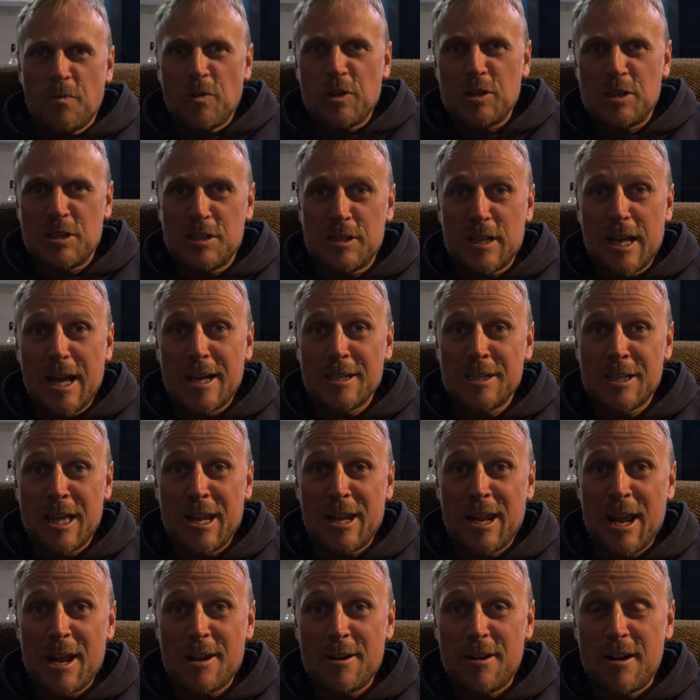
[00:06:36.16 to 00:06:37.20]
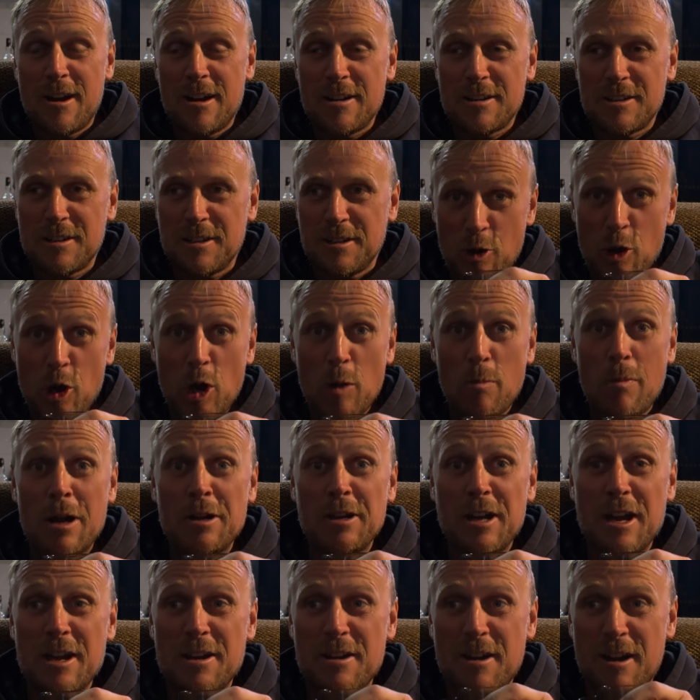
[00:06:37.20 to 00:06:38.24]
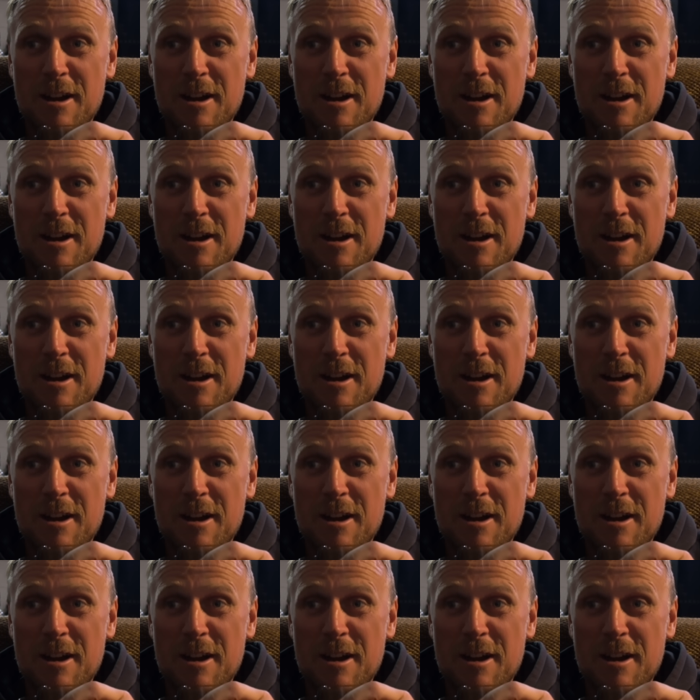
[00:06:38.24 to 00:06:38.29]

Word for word: This is our Saturday night on a Monday